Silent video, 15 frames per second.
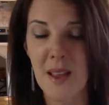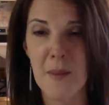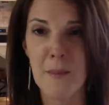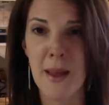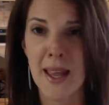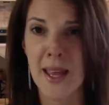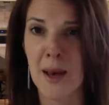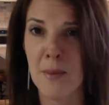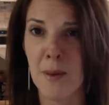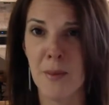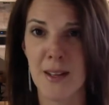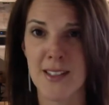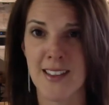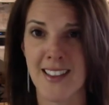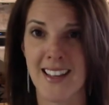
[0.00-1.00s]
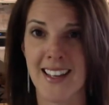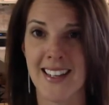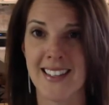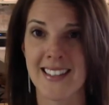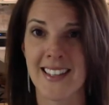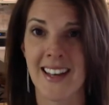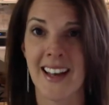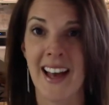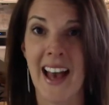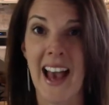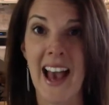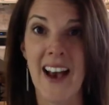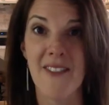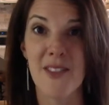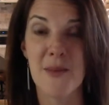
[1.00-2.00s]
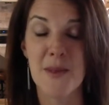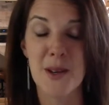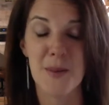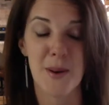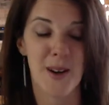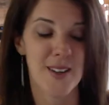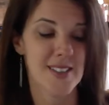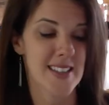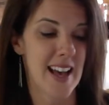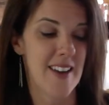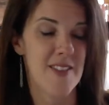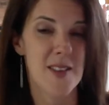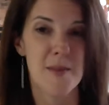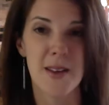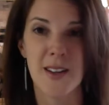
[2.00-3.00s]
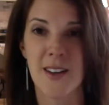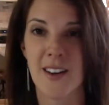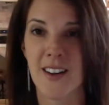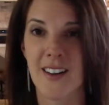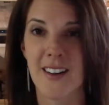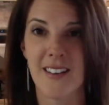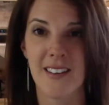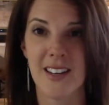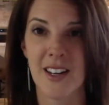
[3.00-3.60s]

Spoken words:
make up a bunch of these, have them in your purse, have them in your